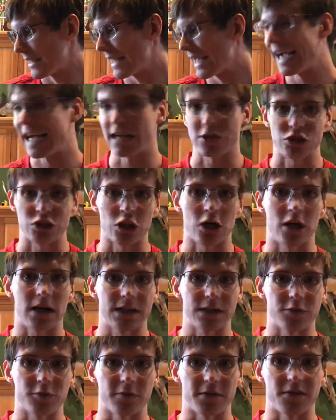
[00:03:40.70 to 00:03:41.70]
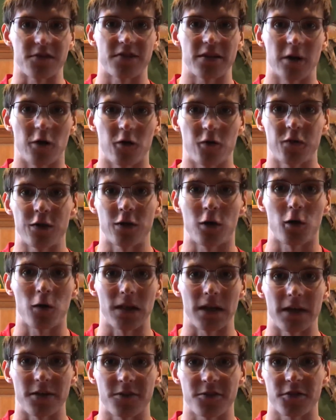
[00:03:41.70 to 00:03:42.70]
catching on to itself and
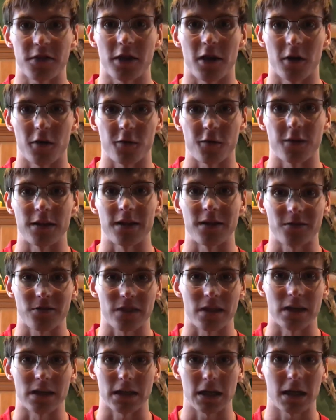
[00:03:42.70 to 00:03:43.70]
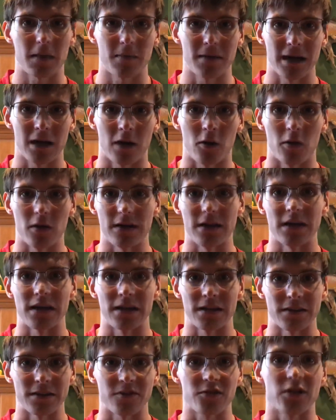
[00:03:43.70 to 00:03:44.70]
all that stuff, and then it's gonna come out
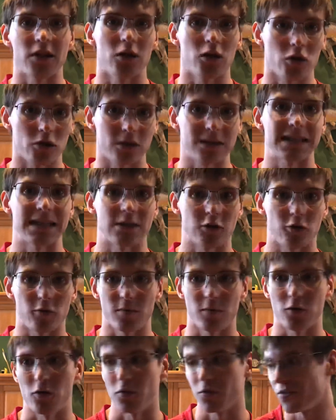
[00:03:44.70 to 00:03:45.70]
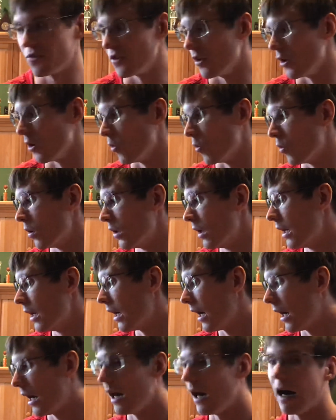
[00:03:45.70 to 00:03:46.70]
and it's gonna look terrible. So
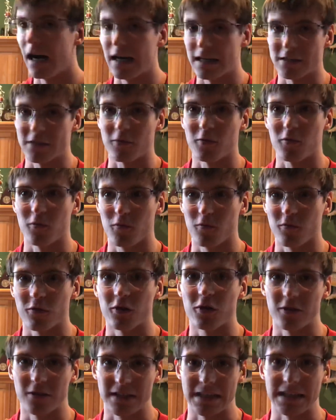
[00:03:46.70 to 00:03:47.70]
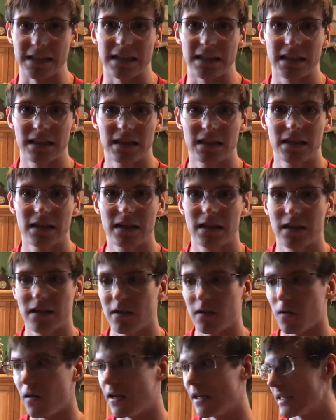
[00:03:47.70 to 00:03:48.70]
I don't really
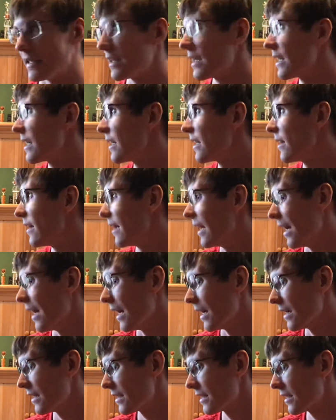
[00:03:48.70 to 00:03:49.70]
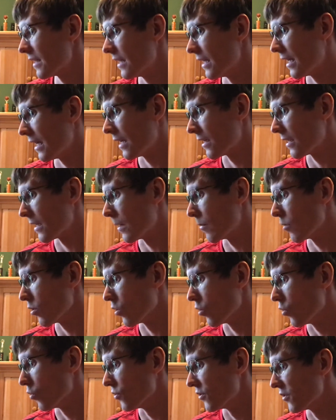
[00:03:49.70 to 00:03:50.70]
like that, and I'm a
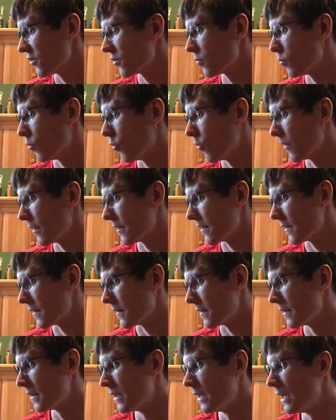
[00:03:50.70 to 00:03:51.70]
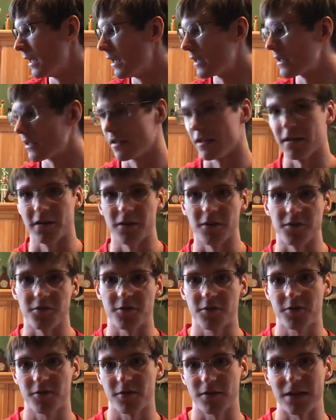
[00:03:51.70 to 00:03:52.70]
little disappointed,
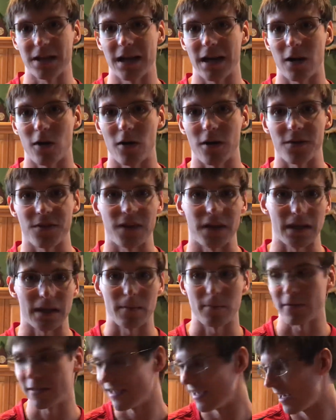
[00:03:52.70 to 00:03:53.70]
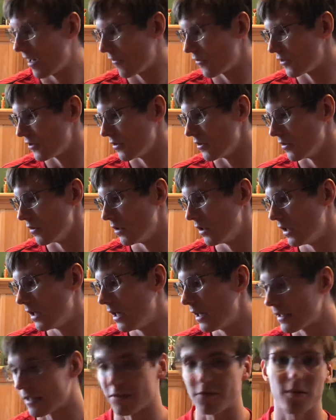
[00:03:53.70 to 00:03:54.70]
'cause now I think I'm gonna have to,
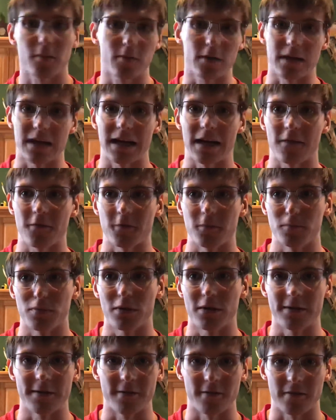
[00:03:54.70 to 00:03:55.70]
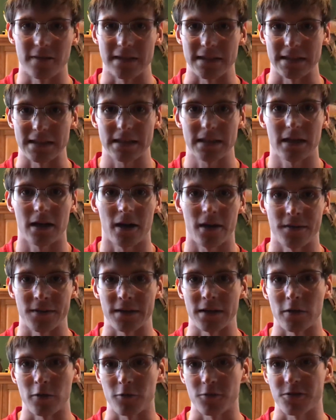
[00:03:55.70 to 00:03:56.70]
guess I'm gonna have to put it like on
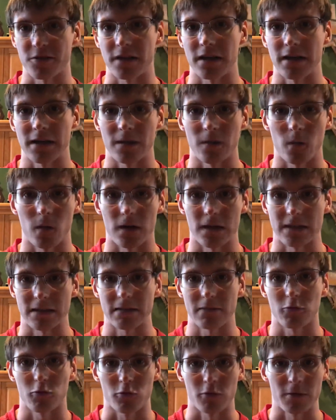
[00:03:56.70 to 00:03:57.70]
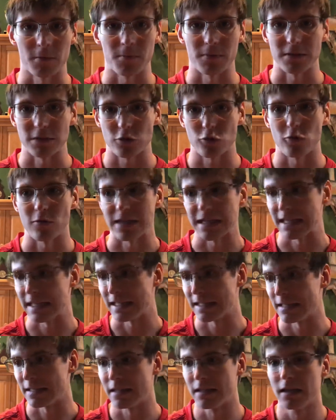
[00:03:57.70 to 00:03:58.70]
the other side, like, or in
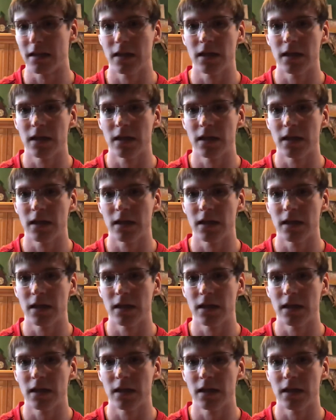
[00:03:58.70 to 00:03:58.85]
between